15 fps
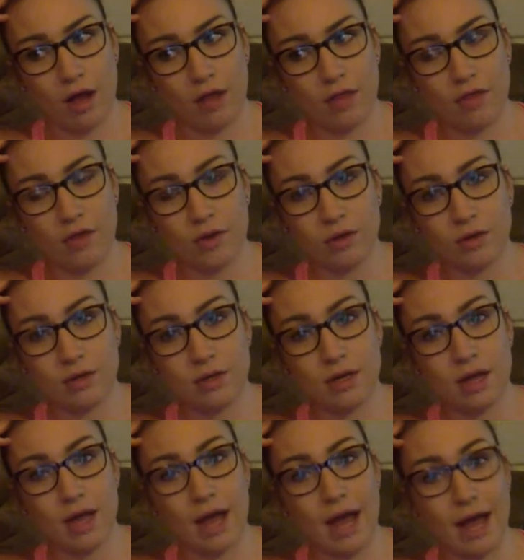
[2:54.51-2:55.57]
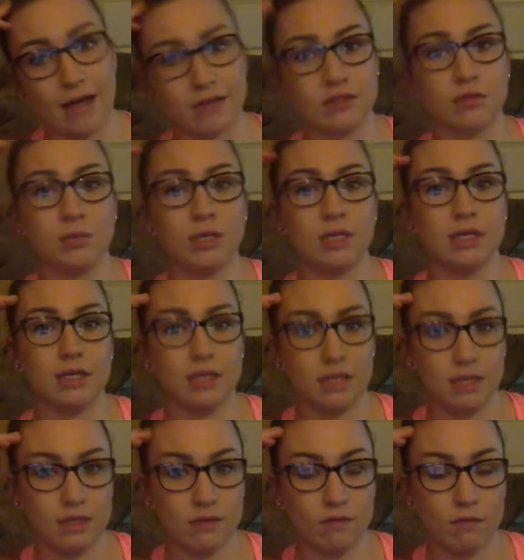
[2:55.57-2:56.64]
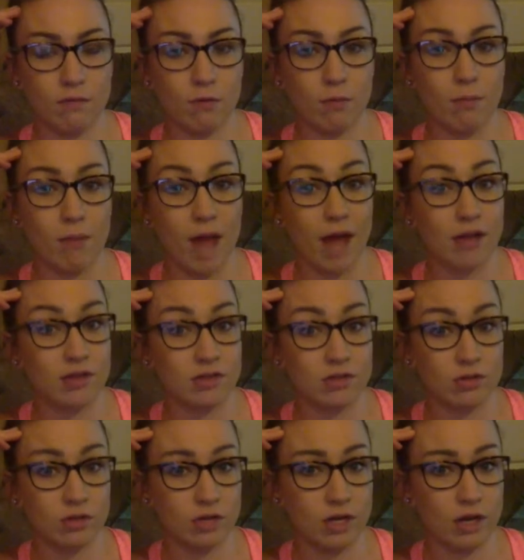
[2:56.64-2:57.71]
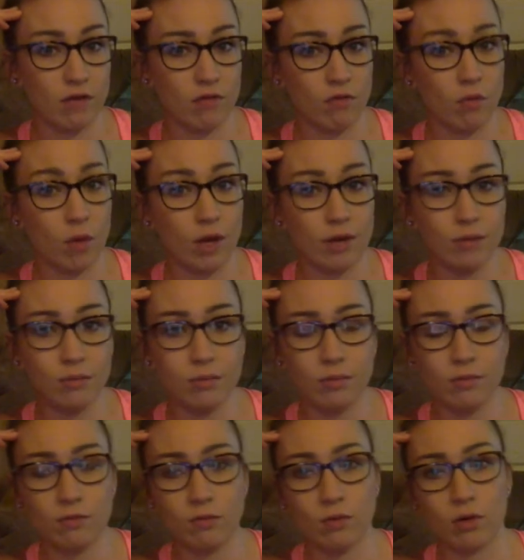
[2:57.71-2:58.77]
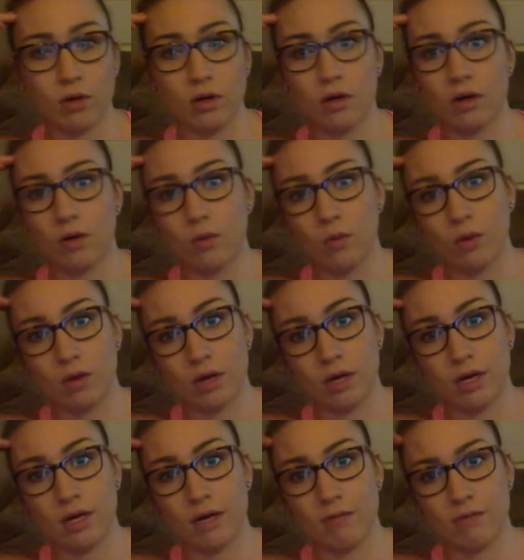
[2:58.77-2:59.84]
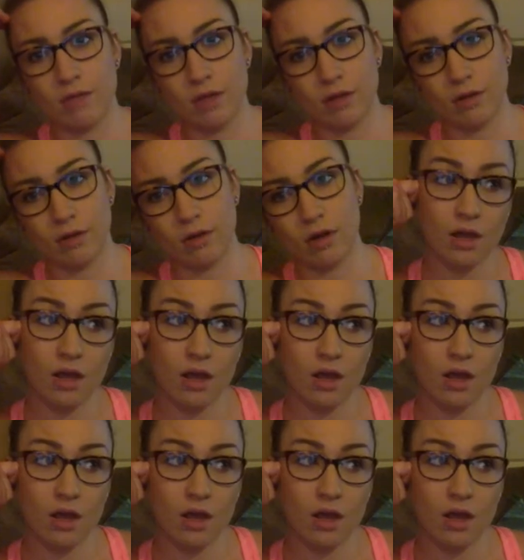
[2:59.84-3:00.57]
there has to be a need for mastery of one before a worry of the other.